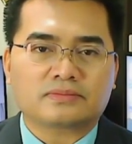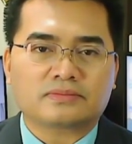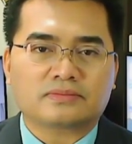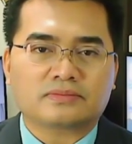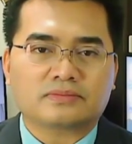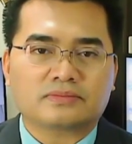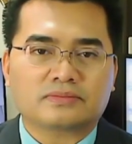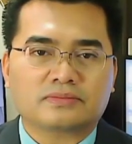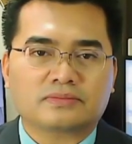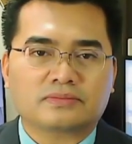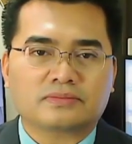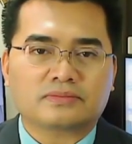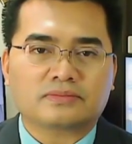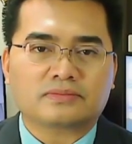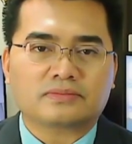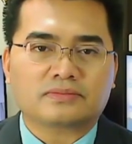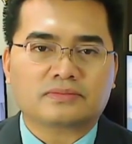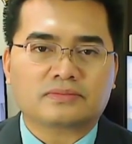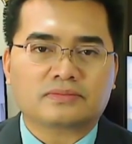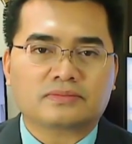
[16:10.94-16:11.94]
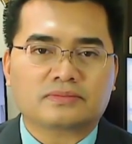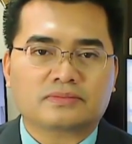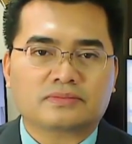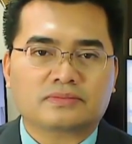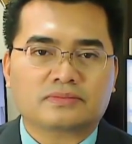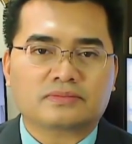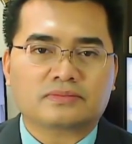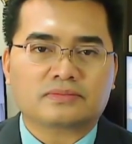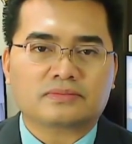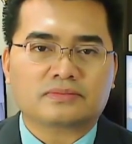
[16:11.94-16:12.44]

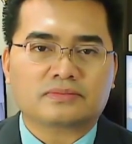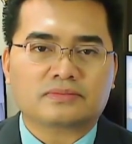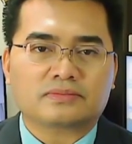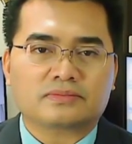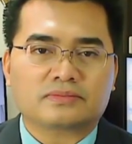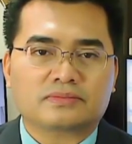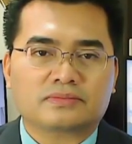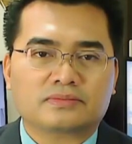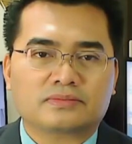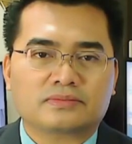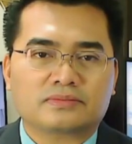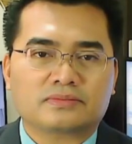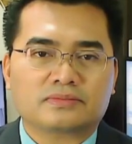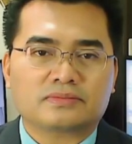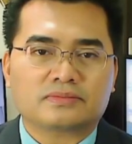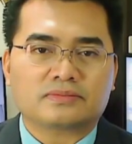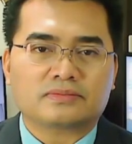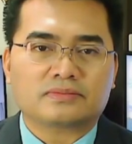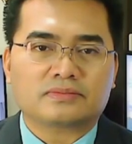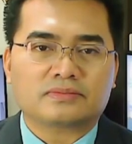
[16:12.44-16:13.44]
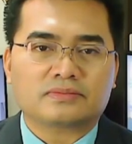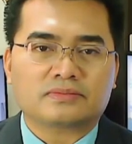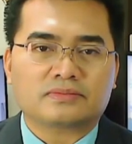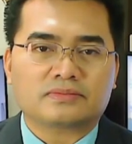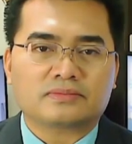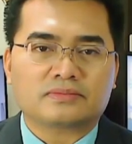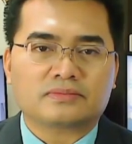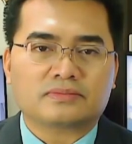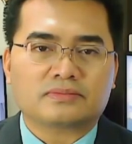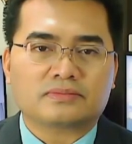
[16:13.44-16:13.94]

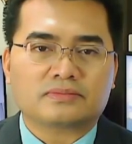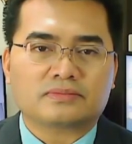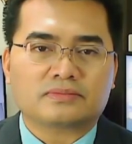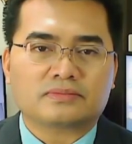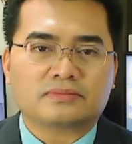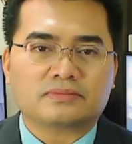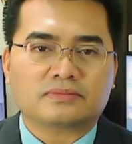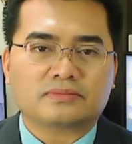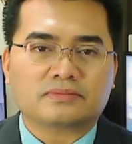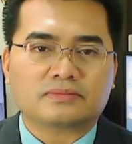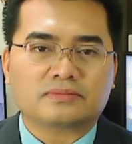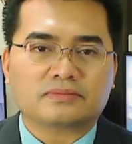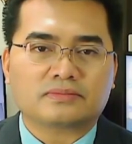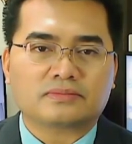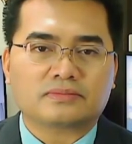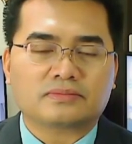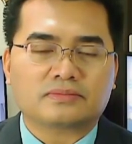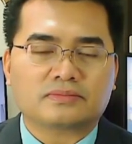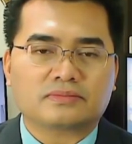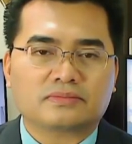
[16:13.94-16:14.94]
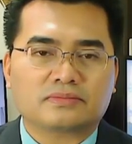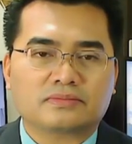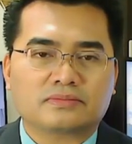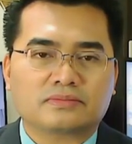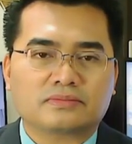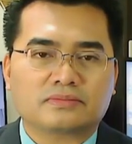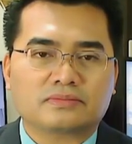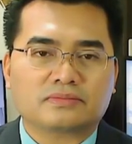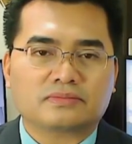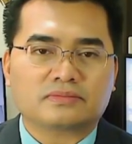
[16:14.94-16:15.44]

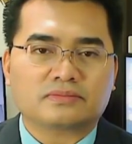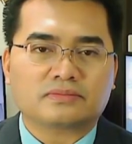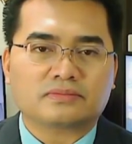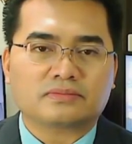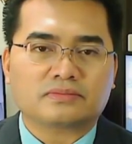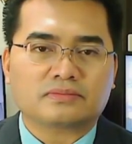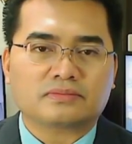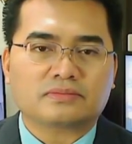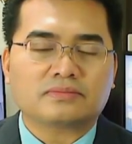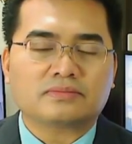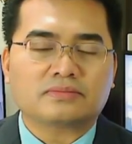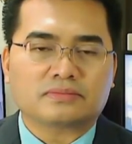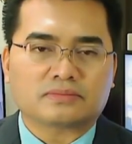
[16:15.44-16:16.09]
(not speaking)